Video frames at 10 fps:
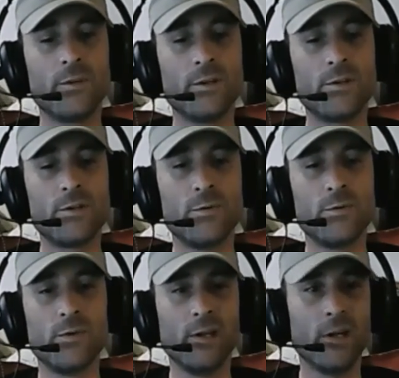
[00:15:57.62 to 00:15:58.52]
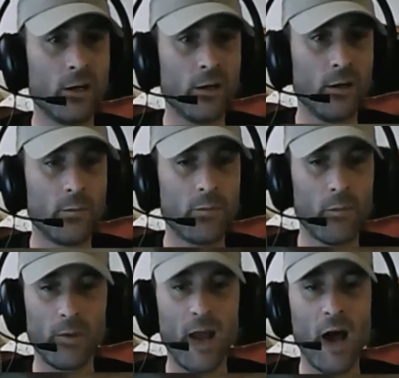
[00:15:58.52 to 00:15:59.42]
realms into the
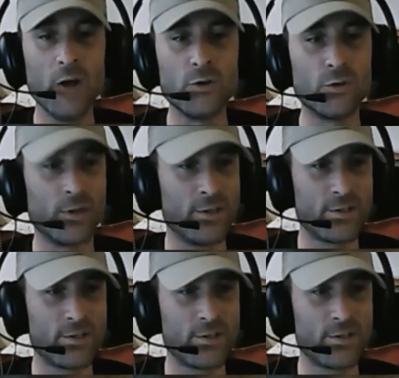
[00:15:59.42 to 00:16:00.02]
probably